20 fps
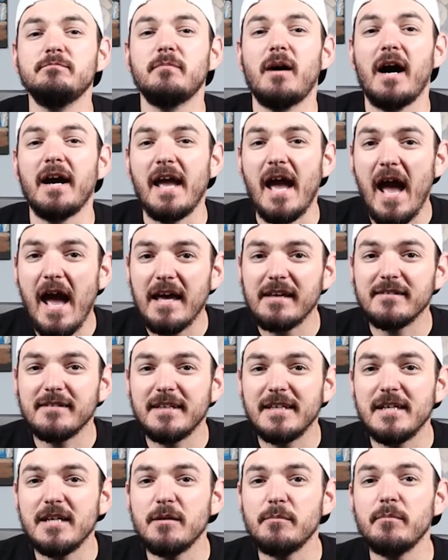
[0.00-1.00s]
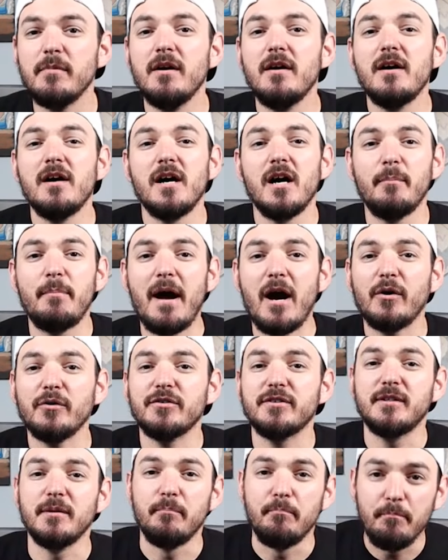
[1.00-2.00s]
I asked him about
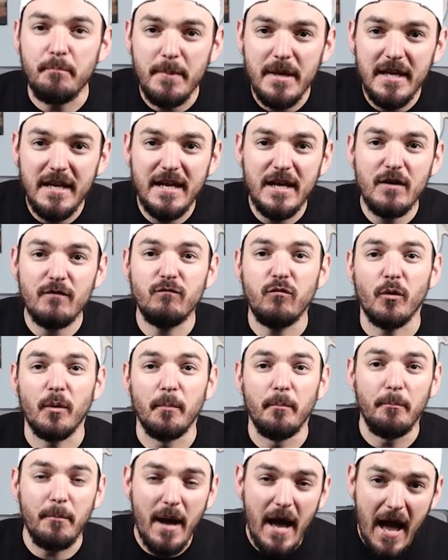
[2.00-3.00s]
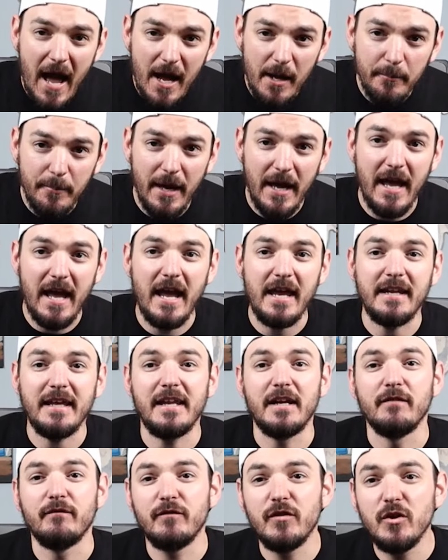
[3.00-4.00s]
submitting for back pain
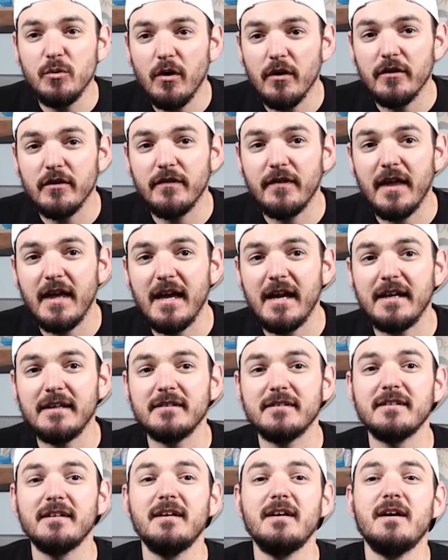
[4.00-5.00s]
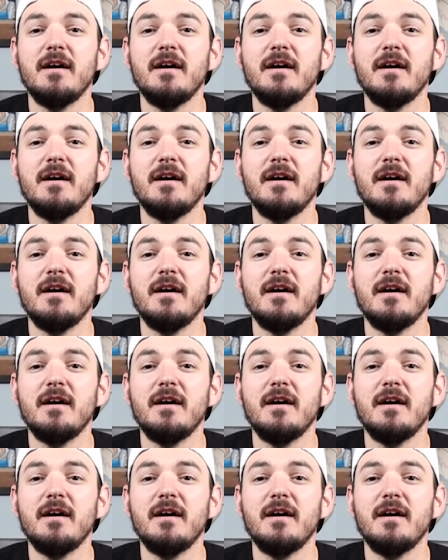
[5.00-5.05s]
and a few other things